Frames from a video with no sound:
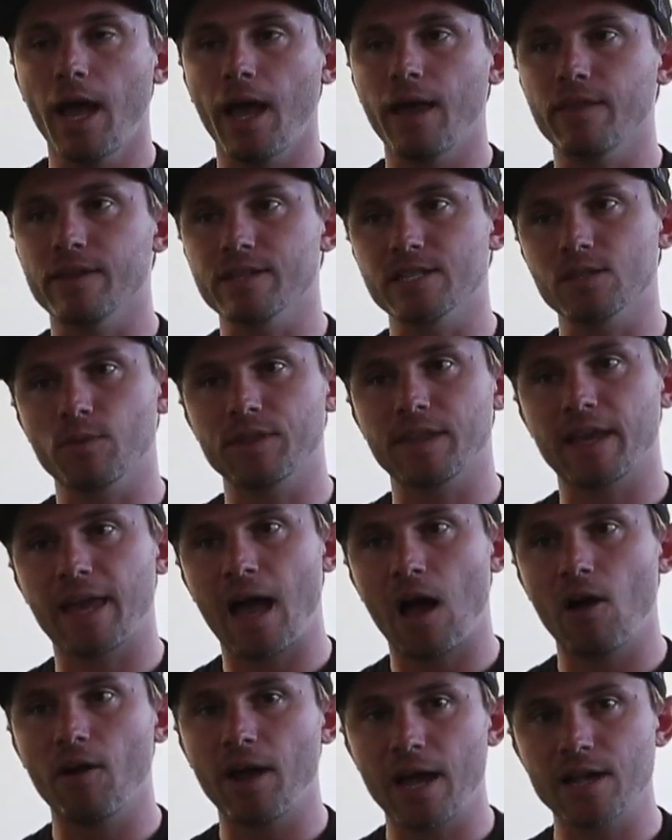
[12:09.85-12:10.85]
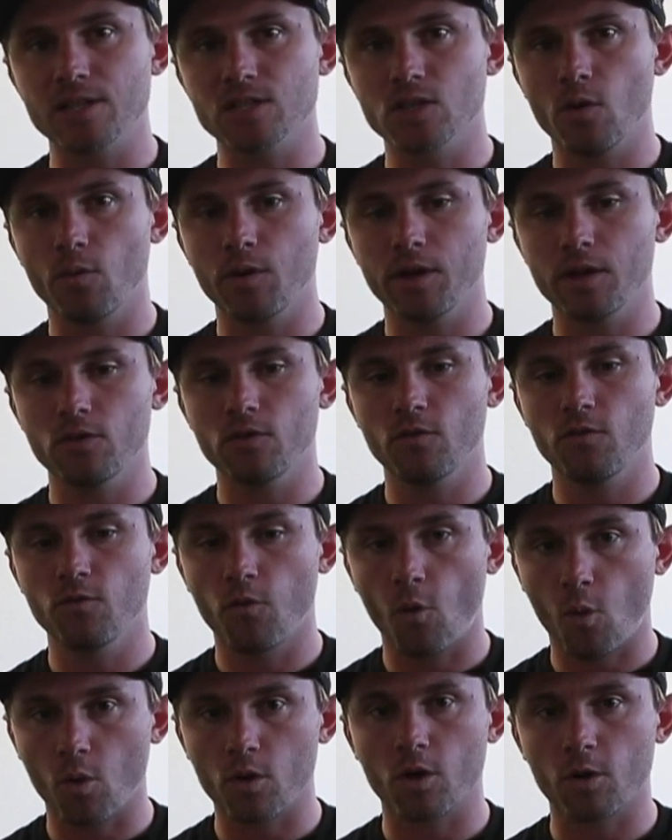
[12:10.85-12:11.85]
And like I said, what the Kali has going
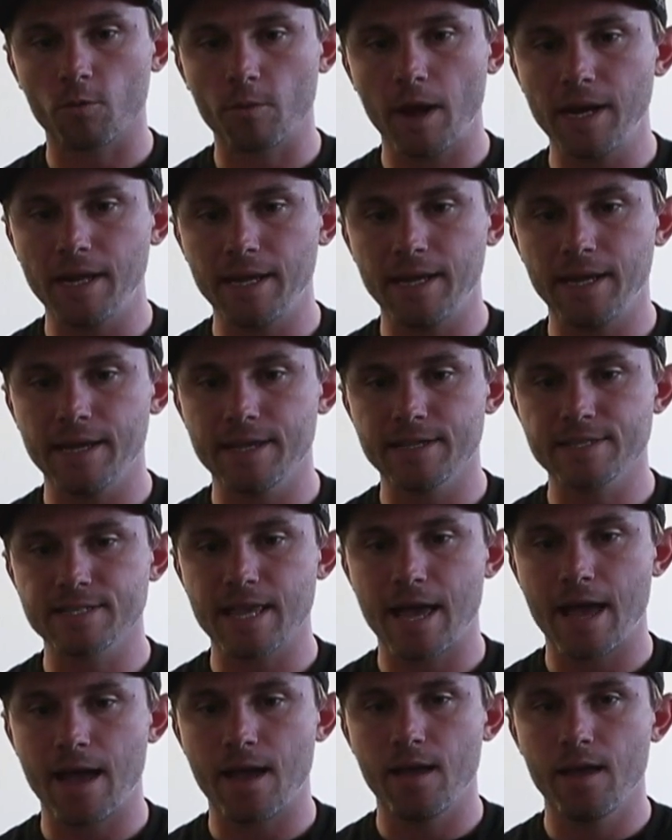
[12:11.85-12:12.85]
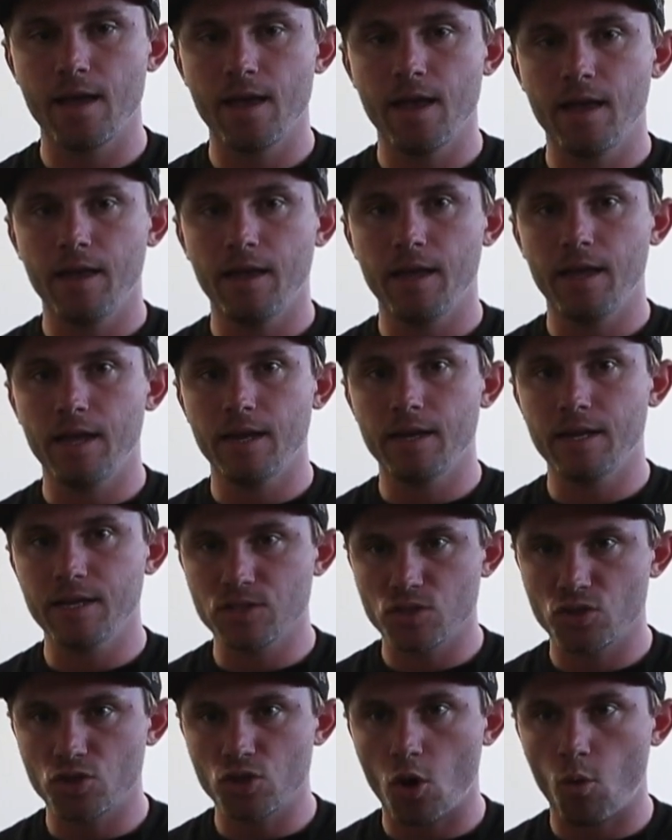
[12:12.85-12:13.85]
for it already is that it
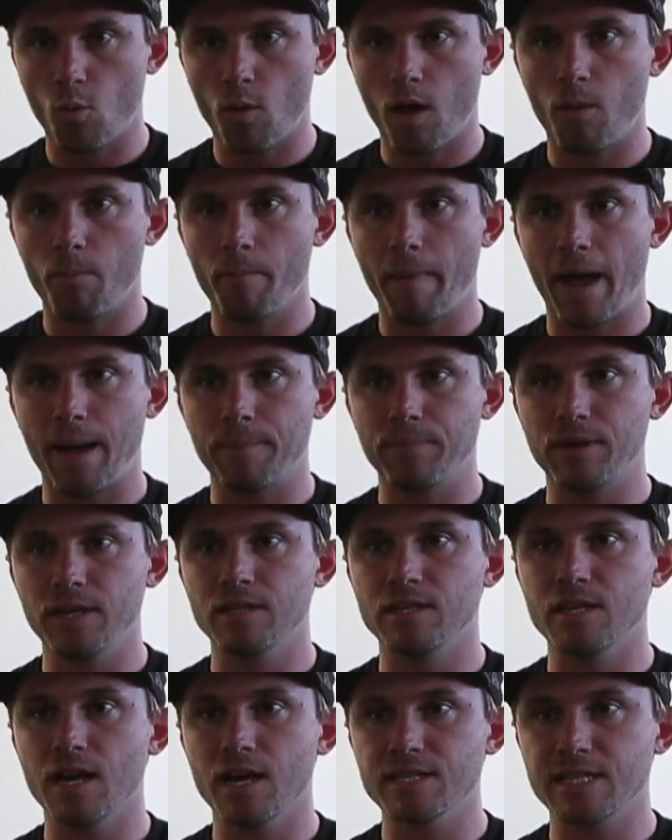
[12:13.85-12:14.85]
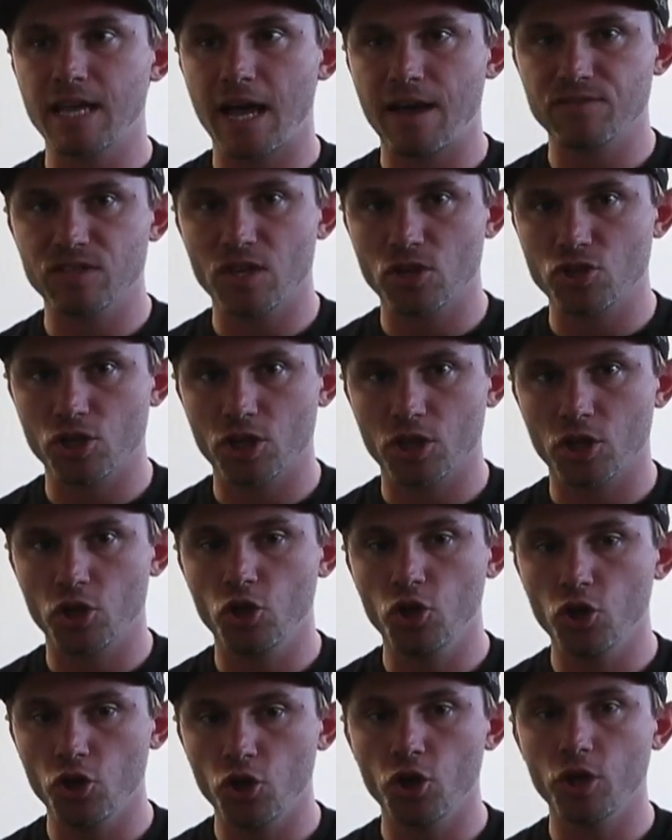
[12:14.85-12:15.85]
is so well mapped. It does have such a
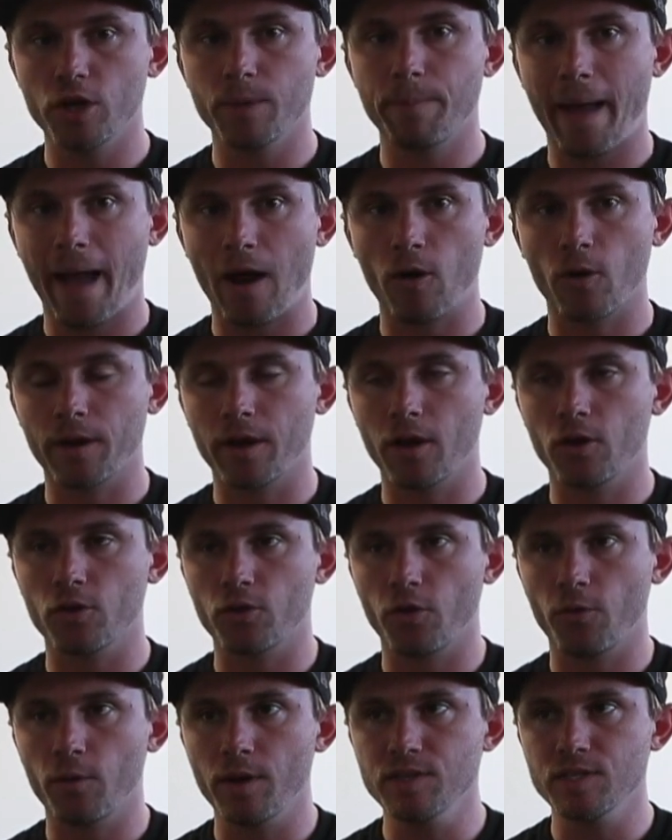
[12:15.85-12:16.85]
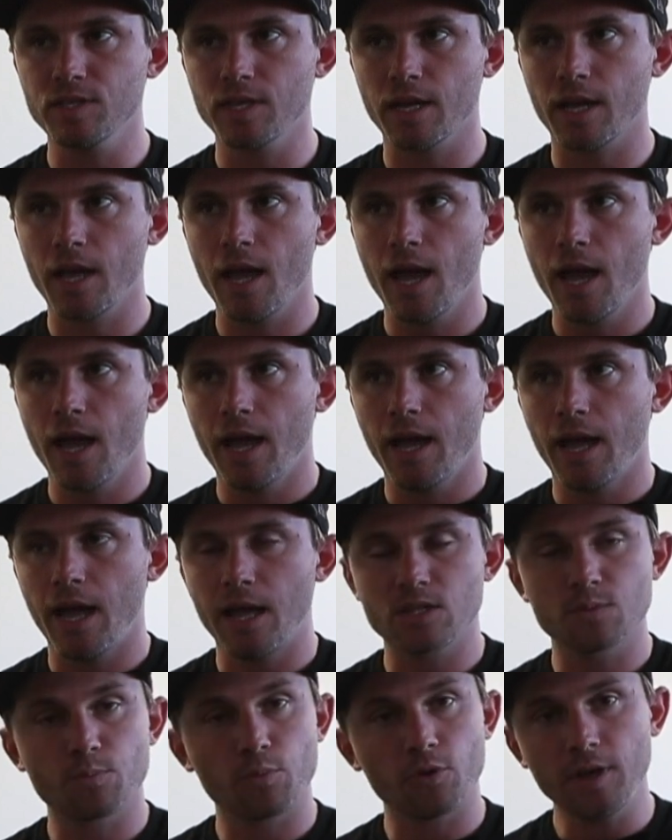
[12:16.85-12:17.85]
good power characteristic.
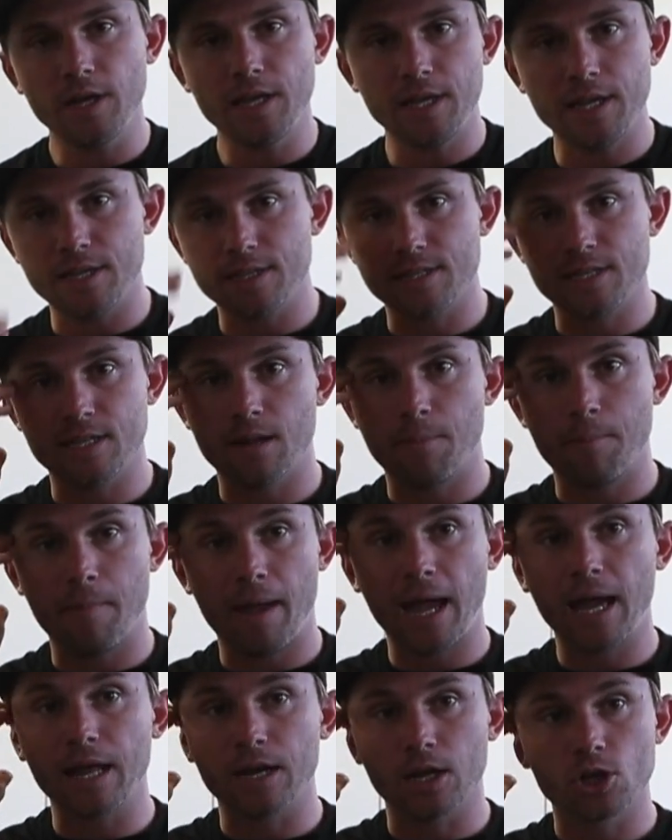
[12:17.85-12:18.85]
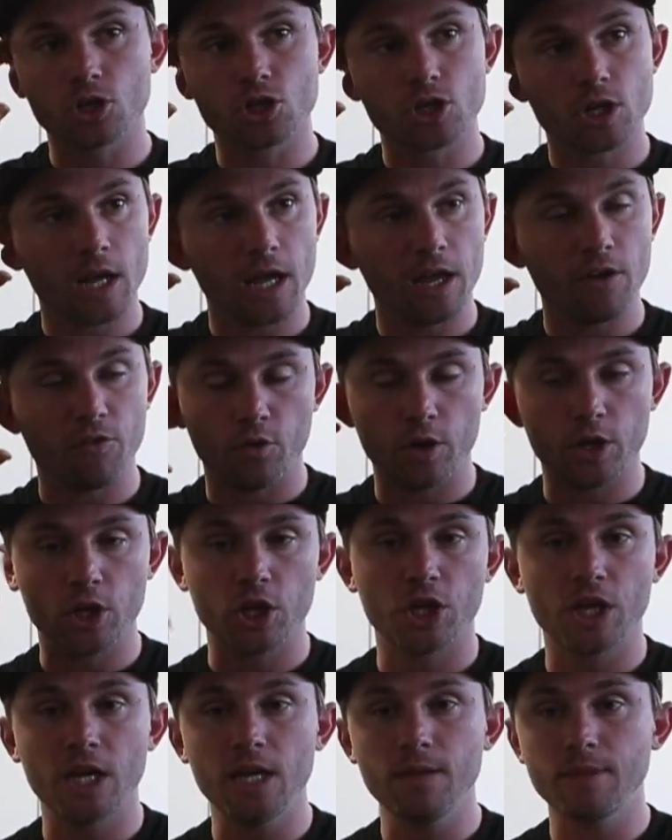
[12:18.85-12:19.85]
It's pretty easy to manage. If we
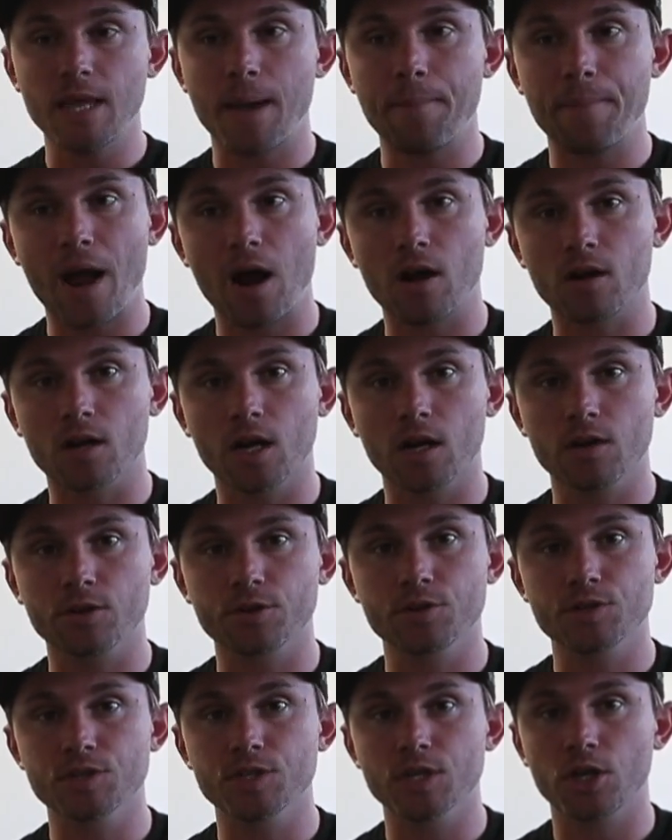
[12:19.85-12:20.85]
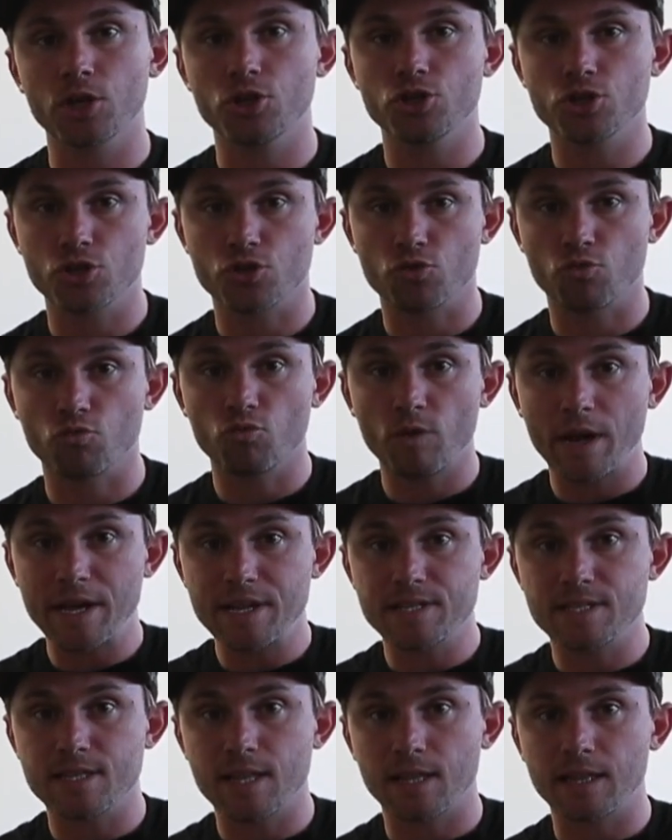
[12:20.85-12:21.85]
could keep that power characteristic and just
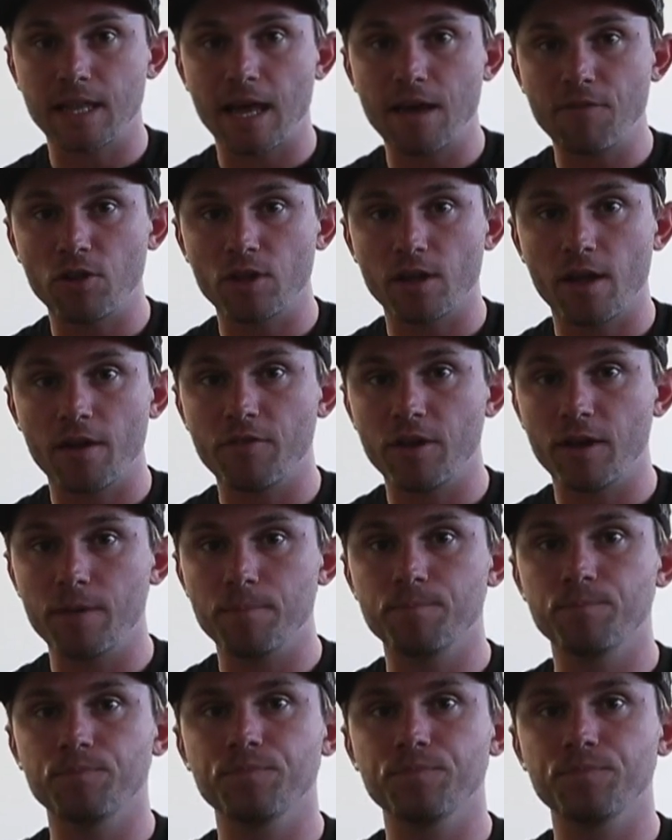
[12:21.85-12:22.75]
raise the level of it,